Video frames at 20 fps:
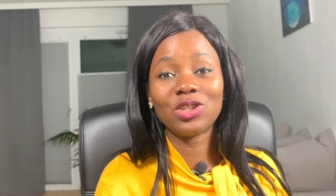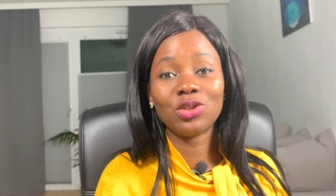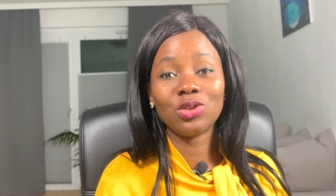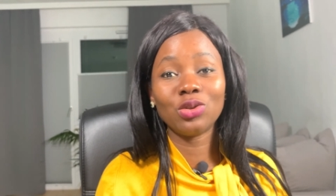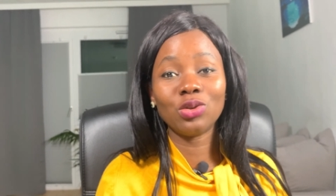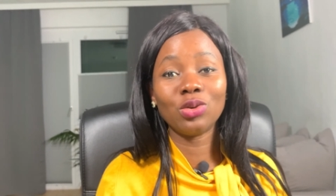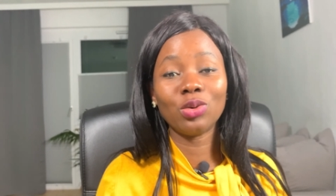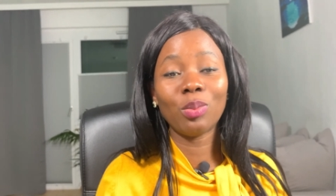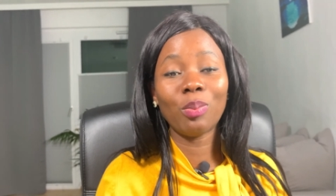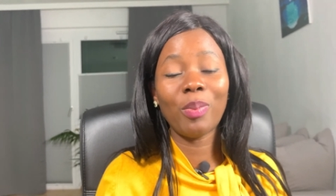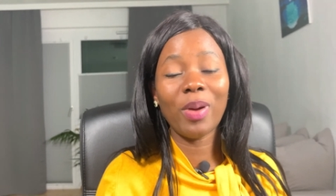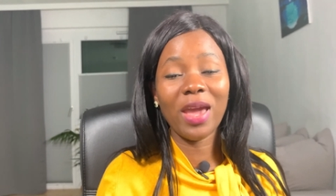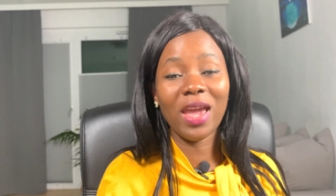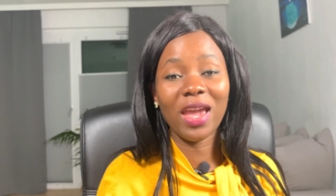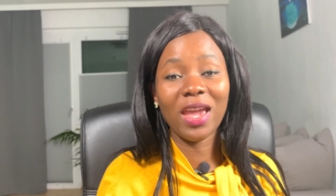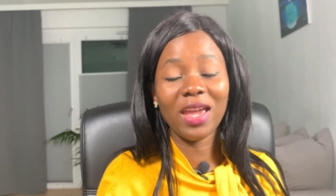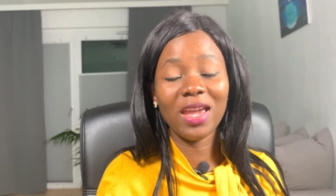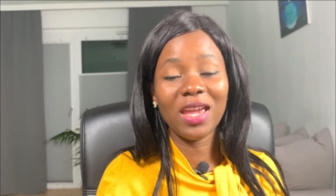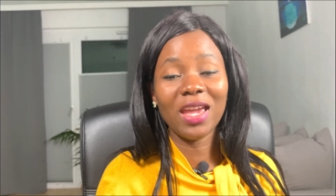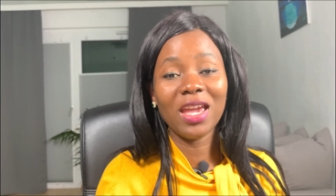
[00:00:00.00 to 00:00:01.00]
you
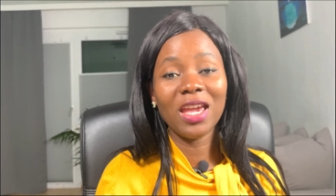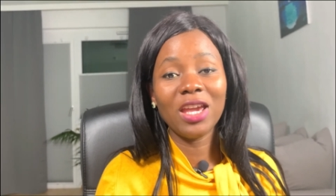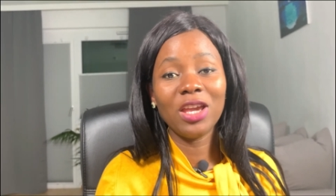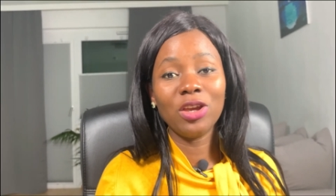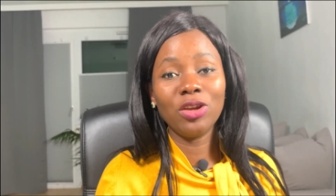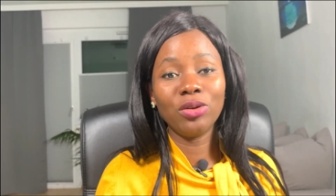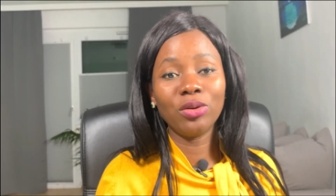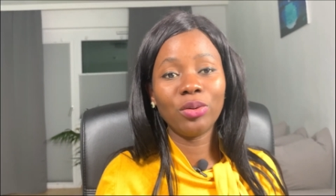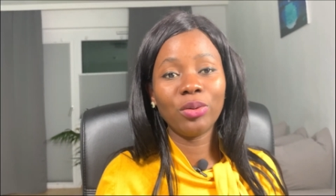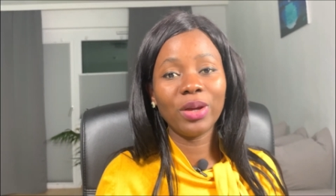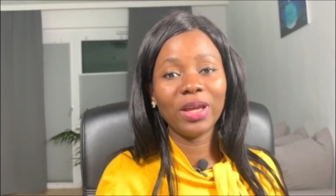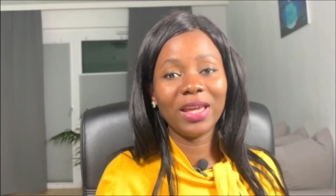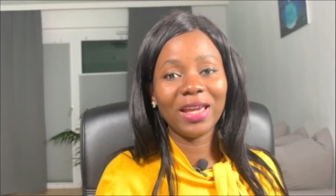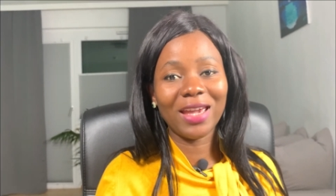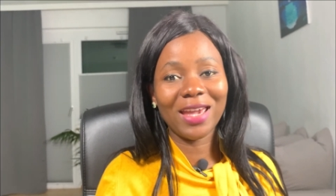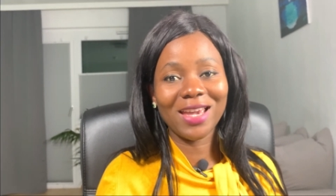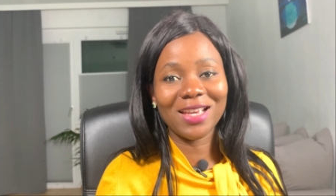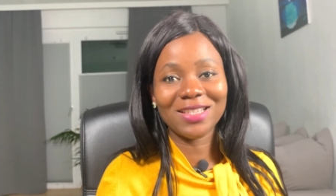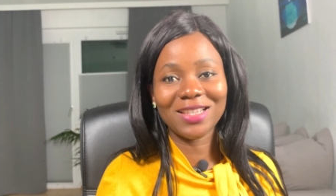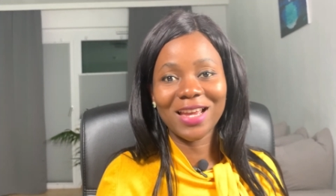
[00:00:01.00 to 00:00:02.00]
pay, you know, in
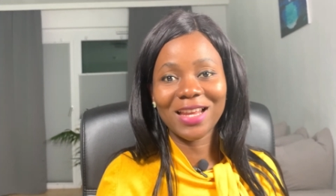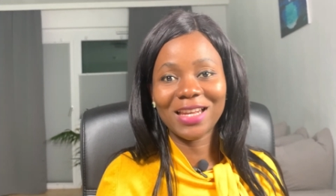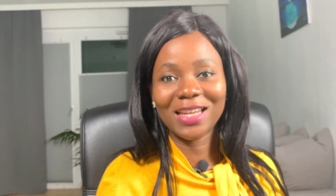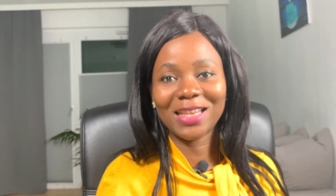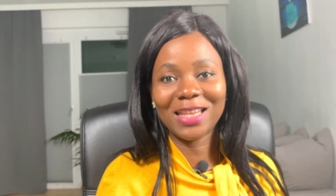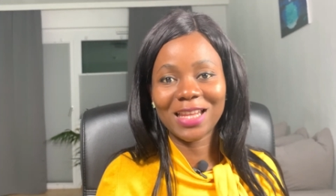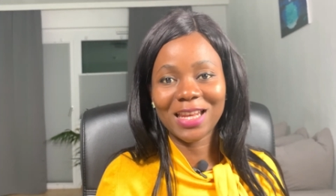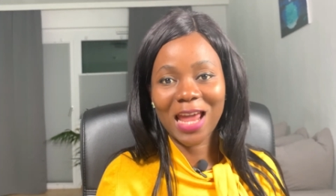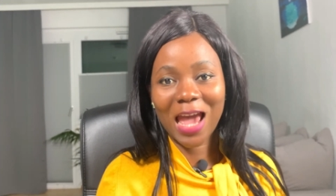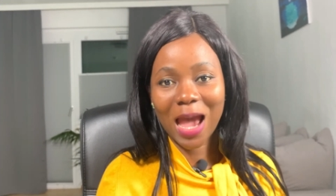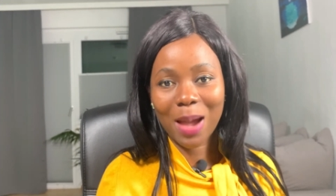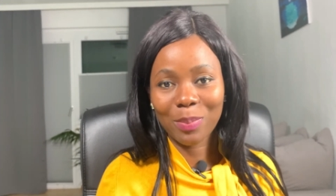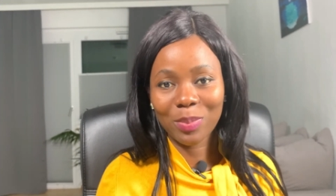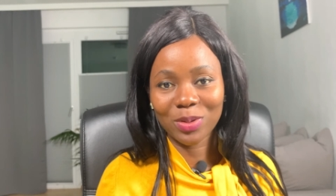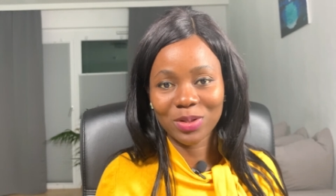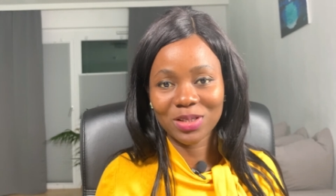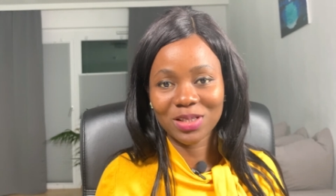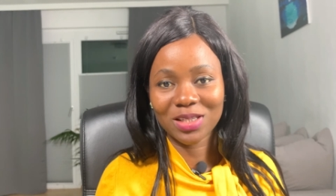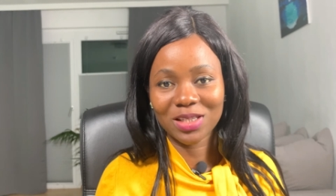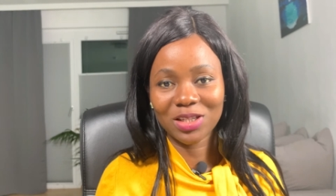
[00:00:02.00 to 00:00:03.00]
case anything
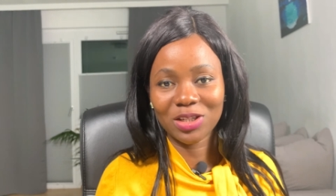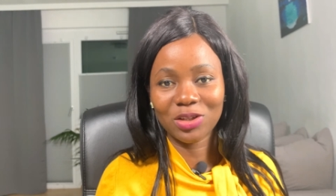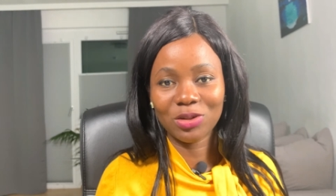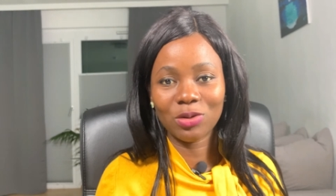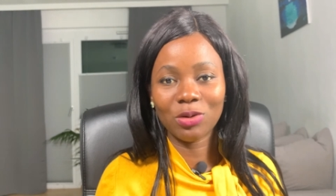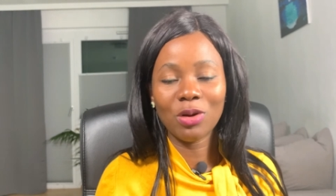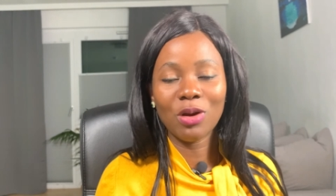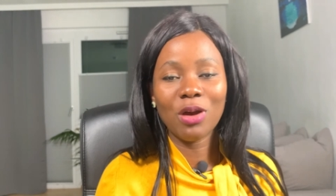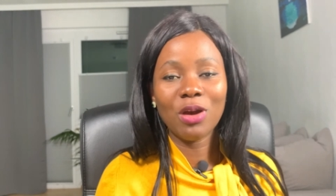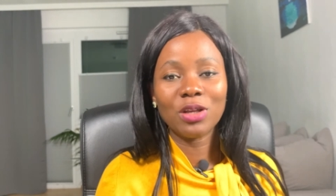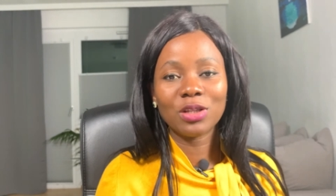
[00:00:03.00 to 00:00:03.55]
happens, you know.